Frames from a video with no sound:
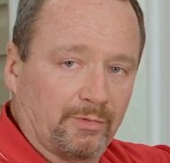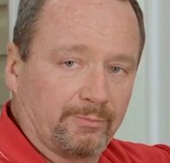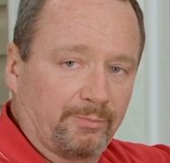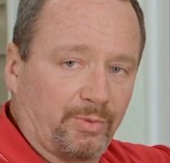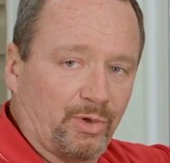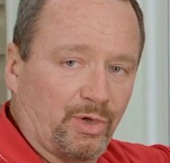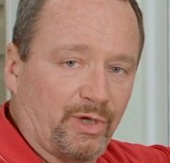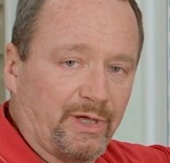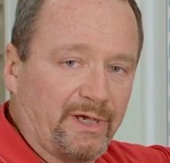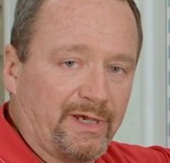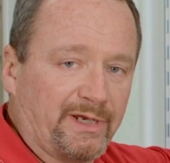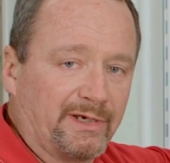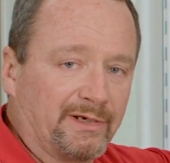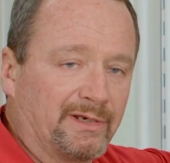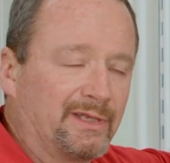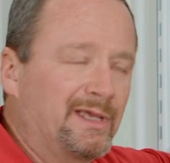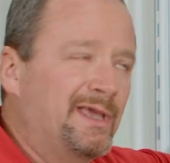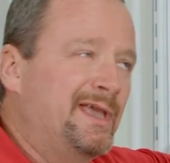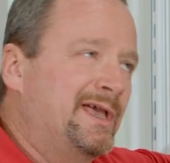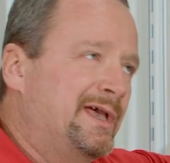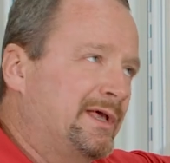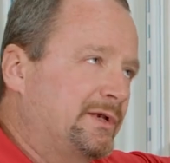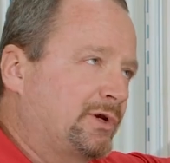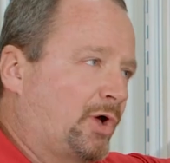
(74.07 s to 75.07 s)
on plane.
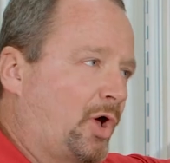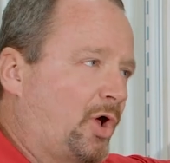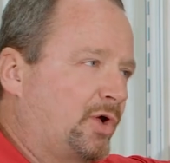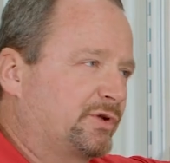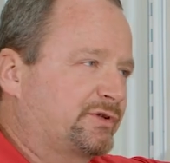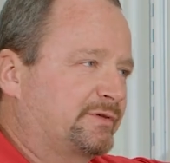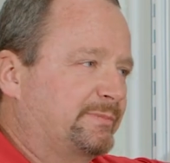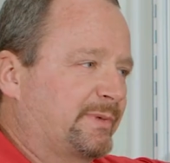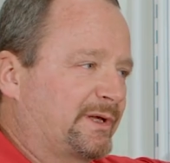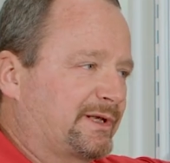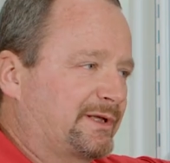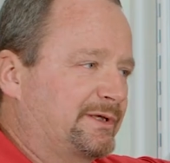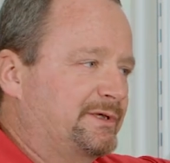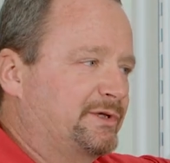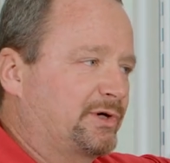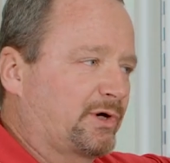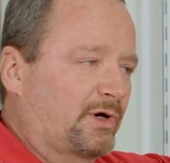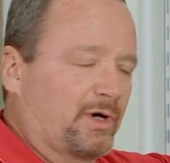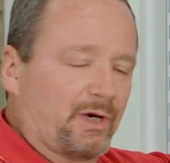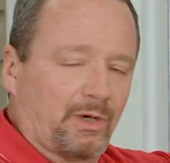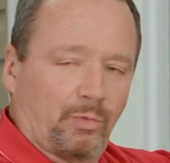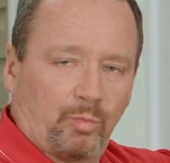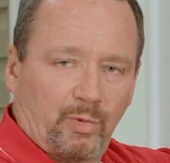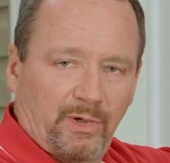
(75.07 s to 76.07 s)
Now, ultimately, you're
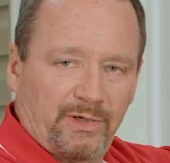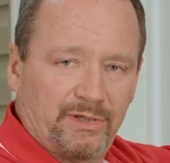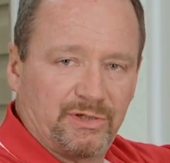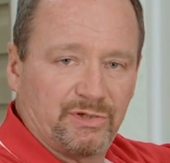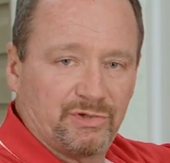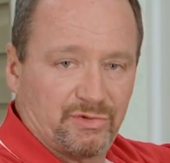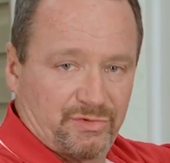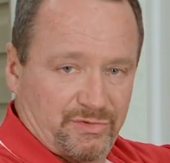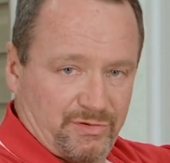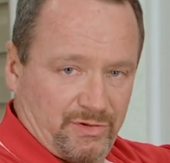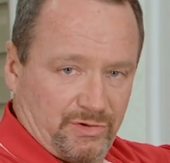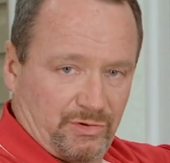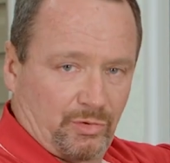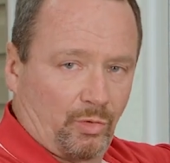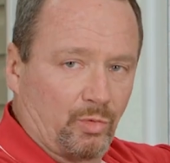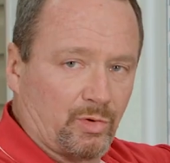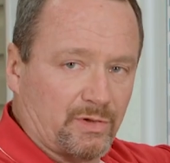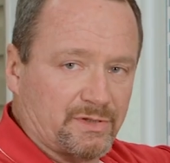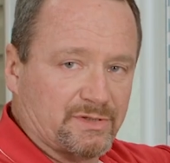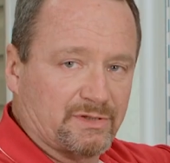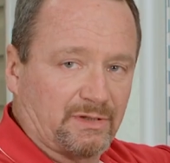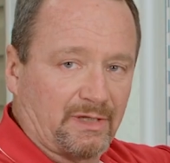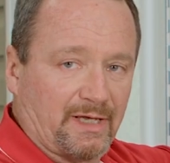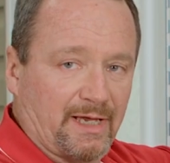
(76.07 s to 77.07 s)
going to want to use the
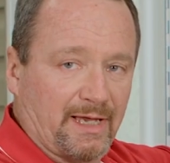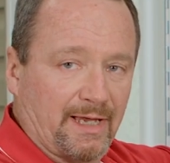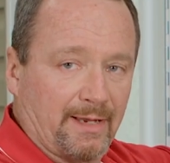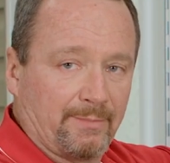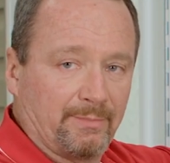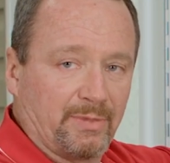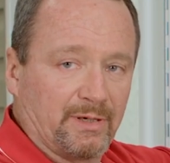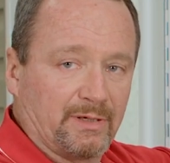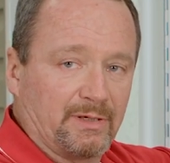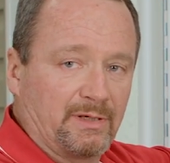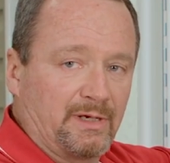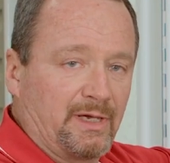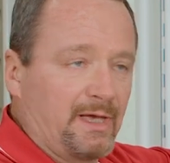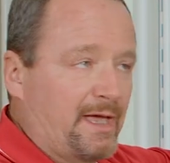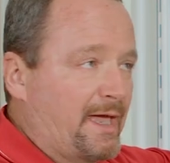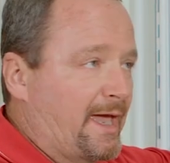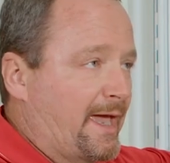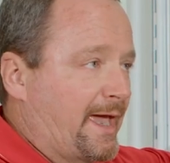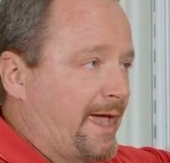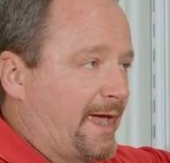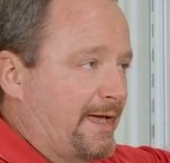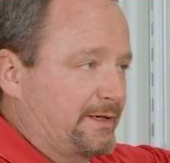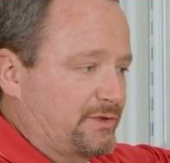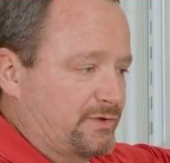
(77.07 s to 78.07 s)
door slab
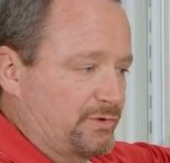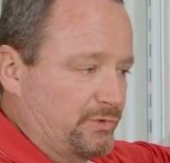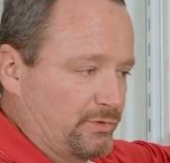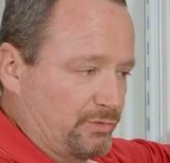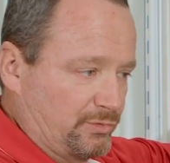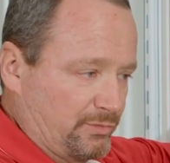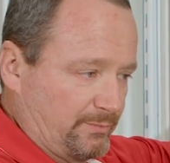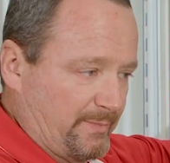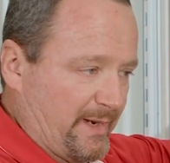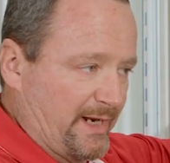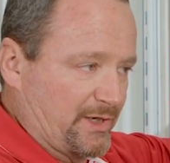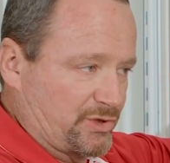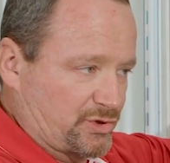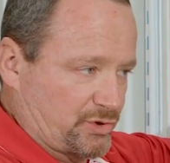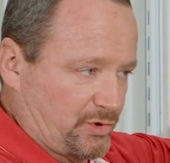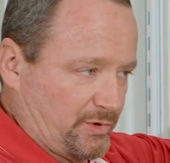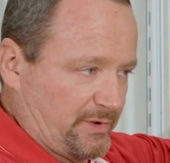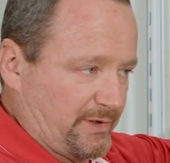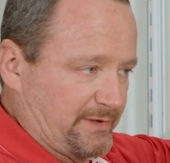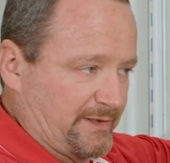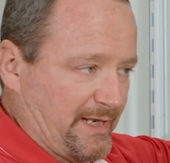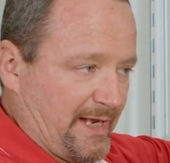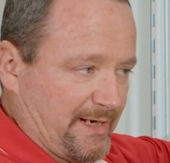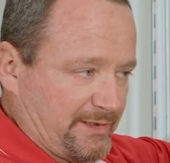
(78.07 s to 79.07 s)
to make sure
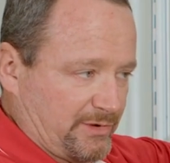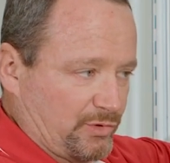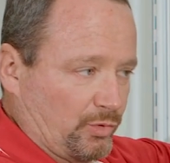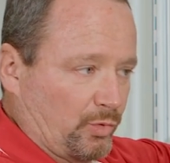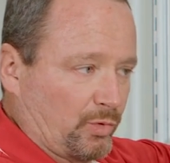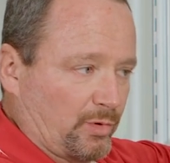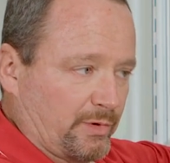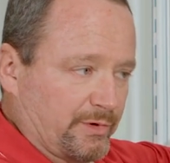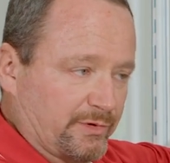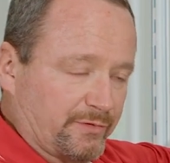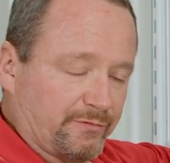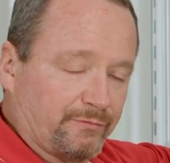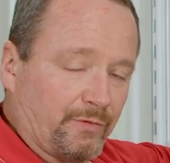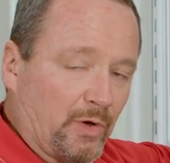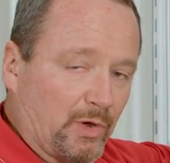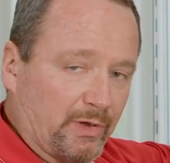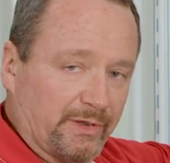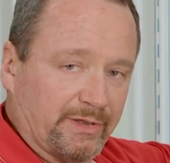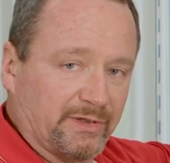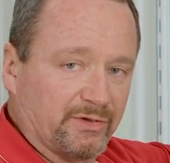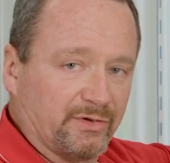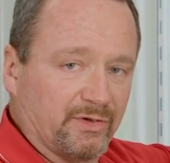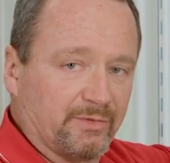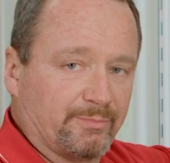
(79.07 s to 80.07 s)
that that door is
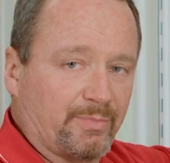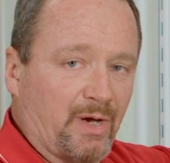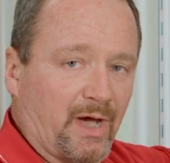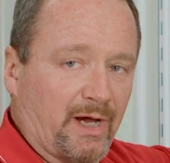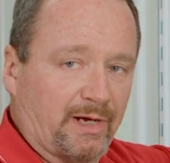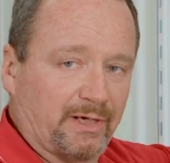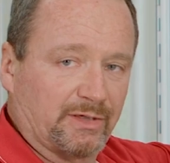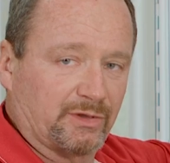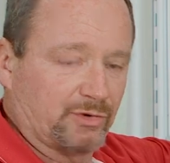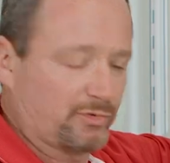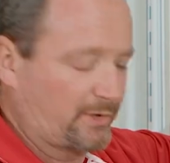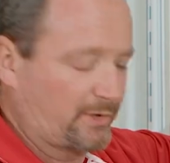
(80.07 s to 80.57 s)
falling into the pocket